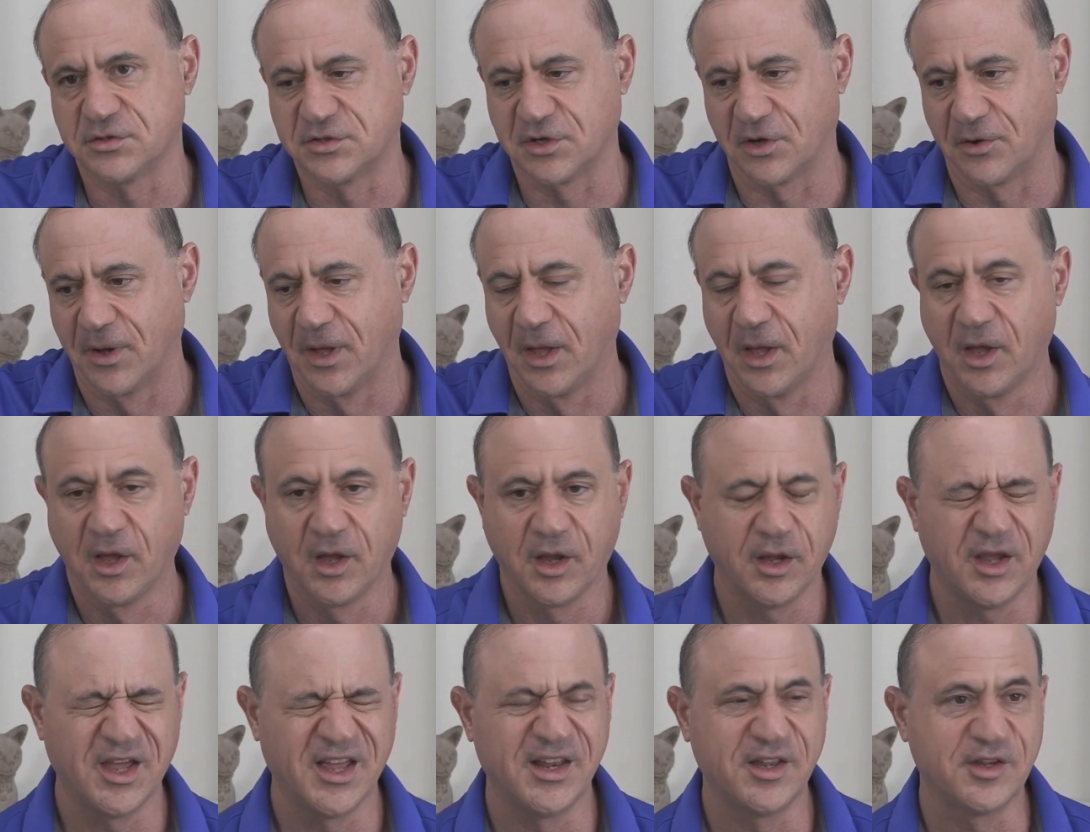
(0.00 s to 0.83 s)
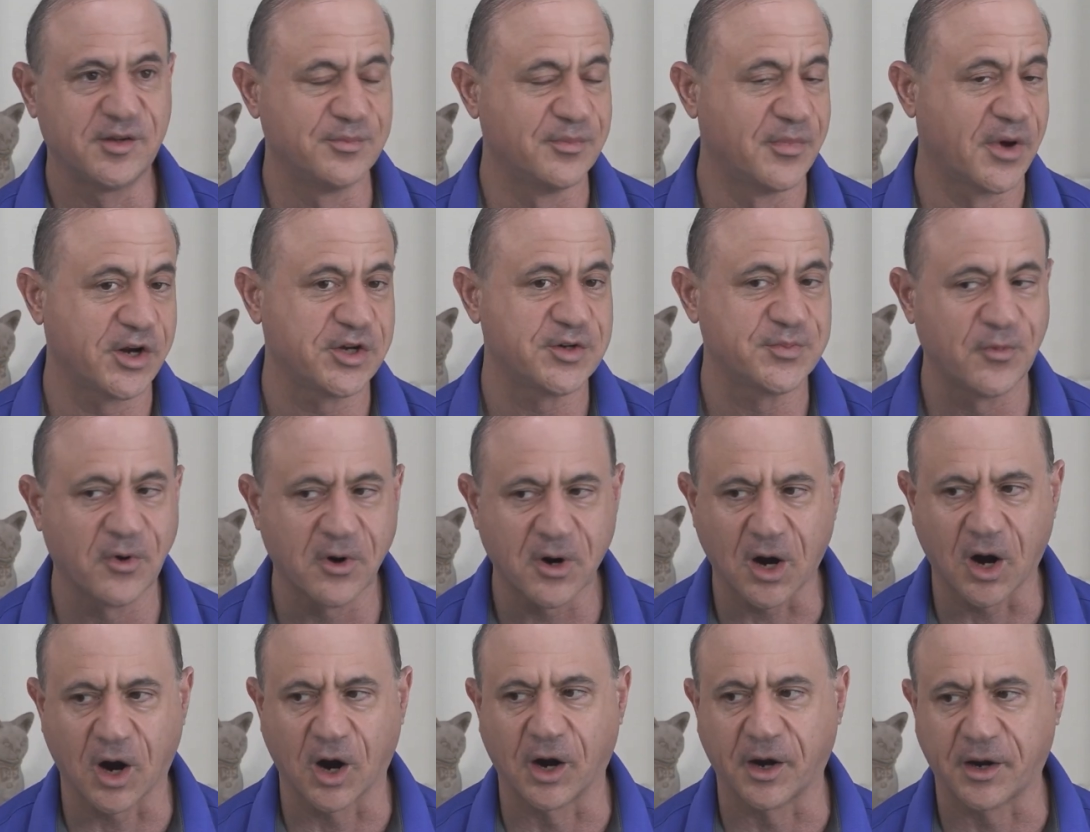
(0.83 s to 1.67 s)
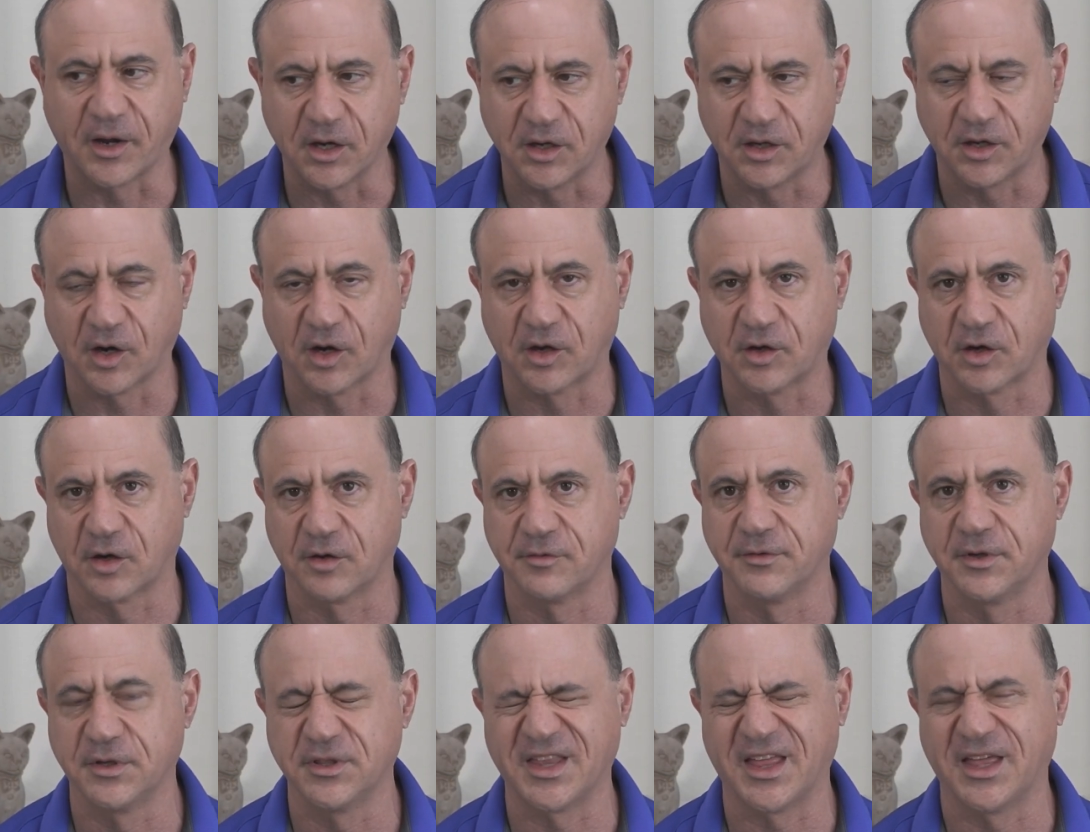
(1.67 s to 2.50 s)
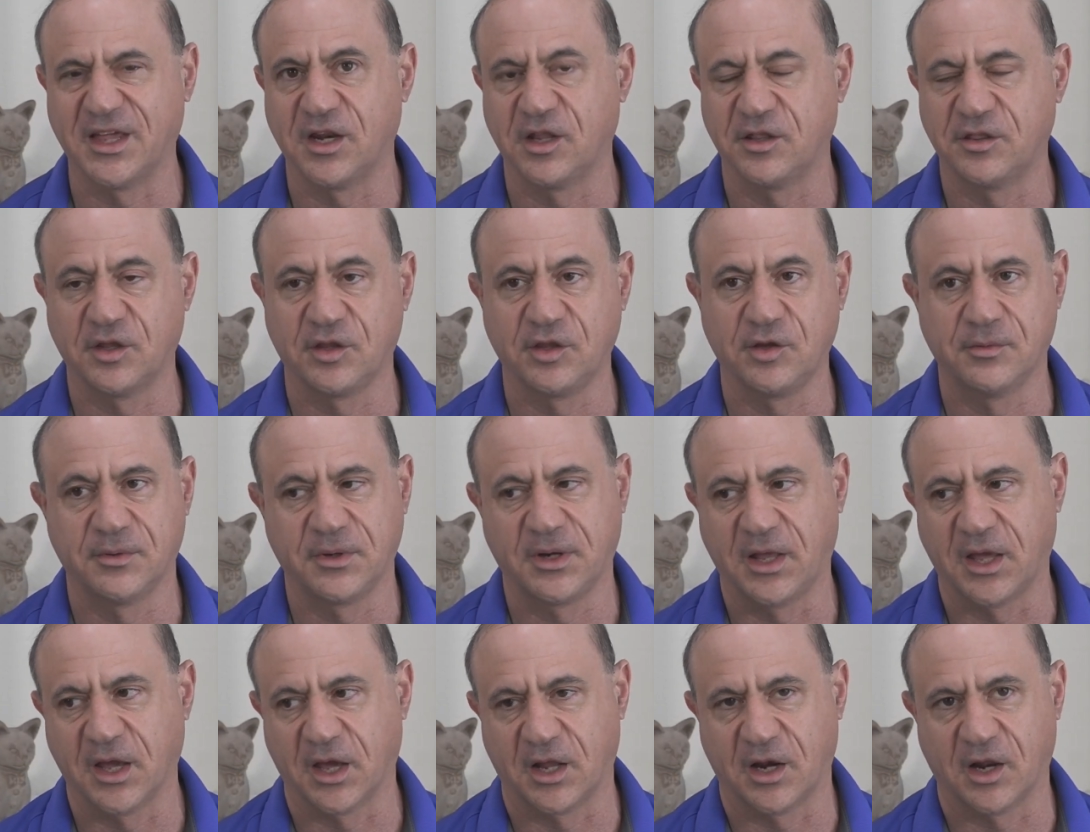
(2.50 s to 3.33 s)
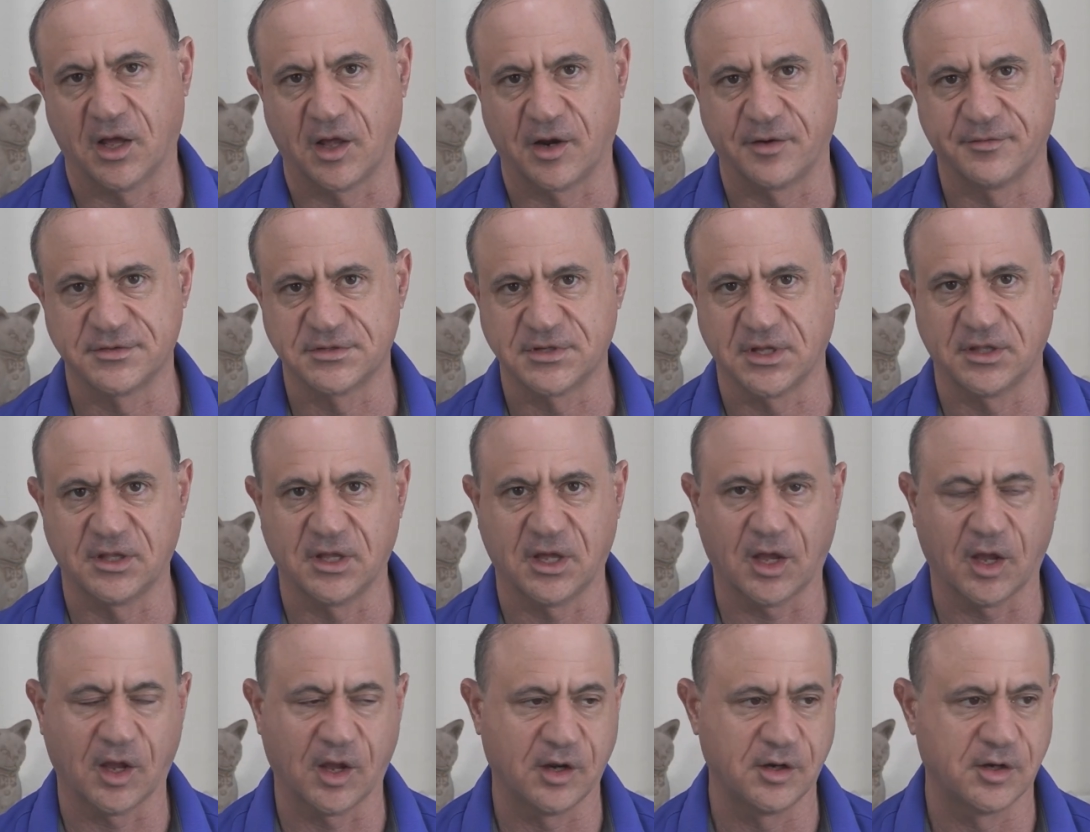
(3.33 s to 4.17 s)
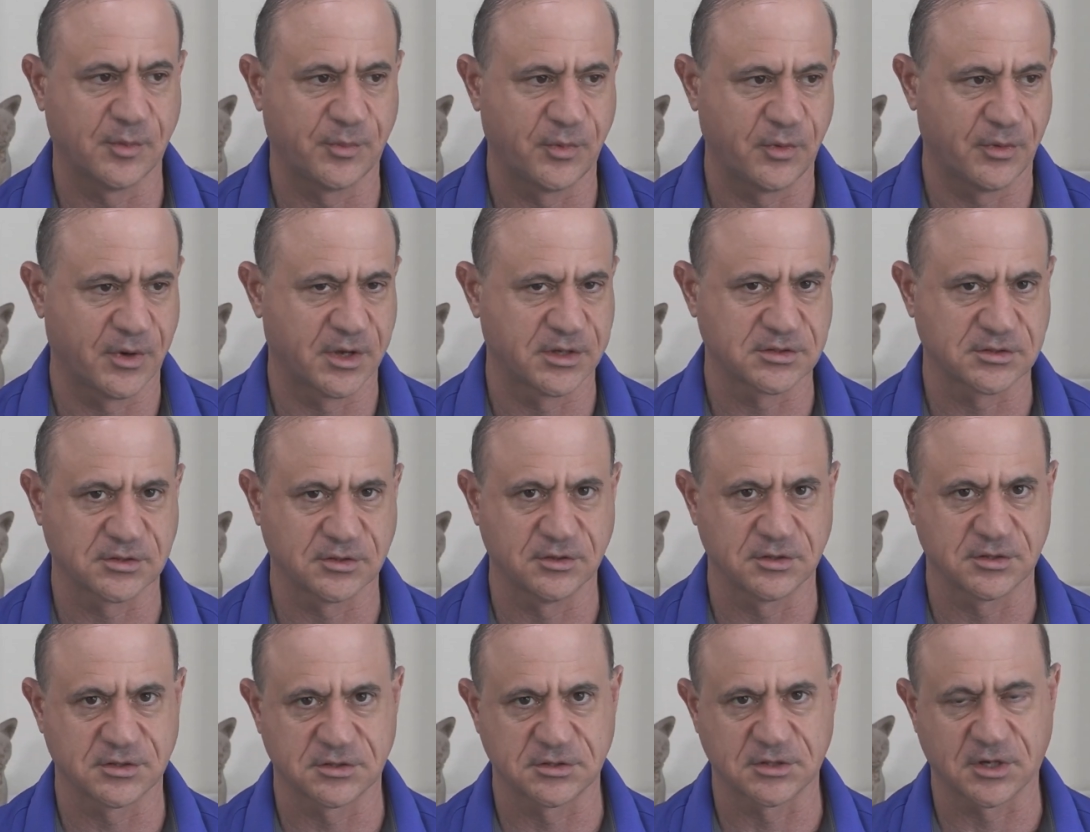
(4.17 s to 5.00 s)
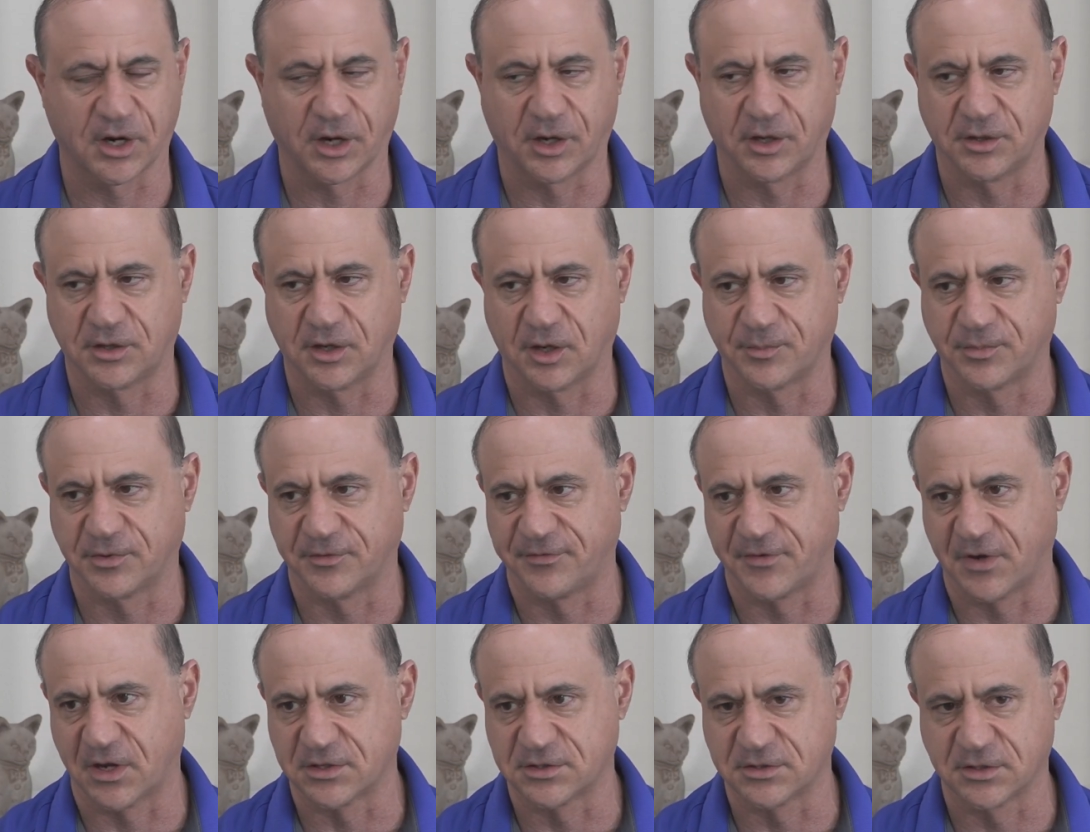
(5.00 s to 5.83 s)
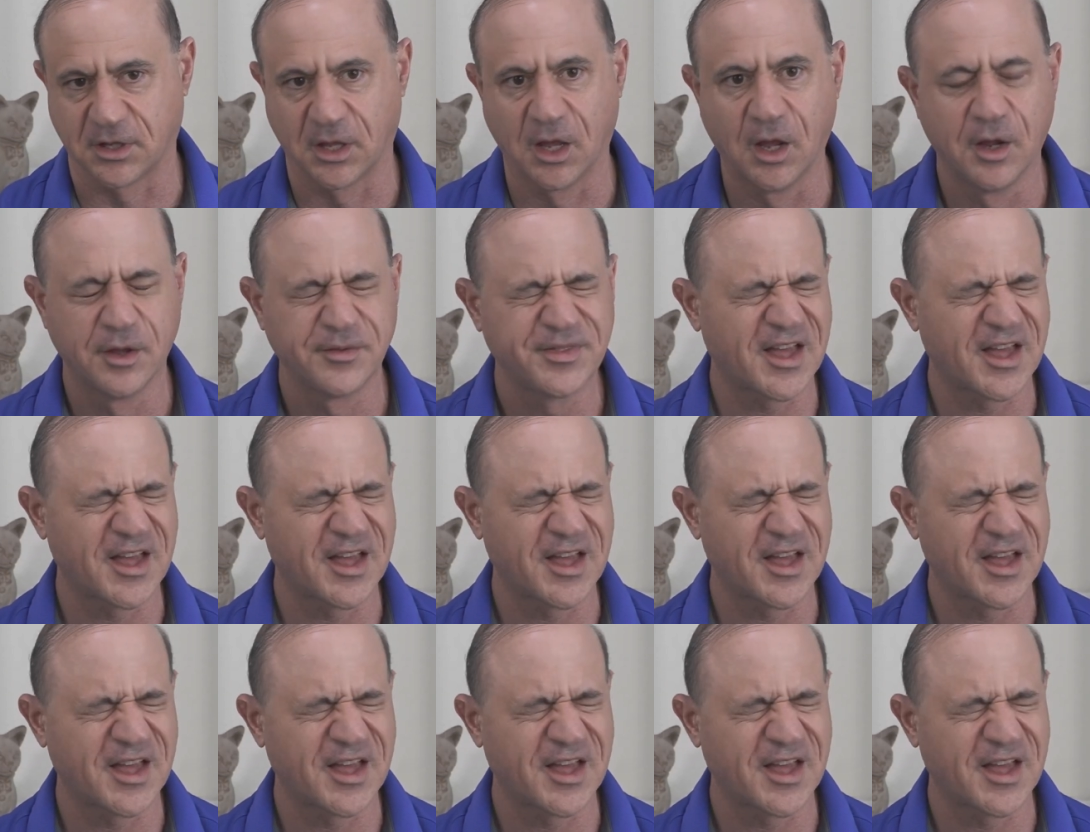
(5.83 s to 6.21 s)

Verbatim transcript: So it is much more architecture related than you would get out of, say, the AWS Solutions Architect Professional.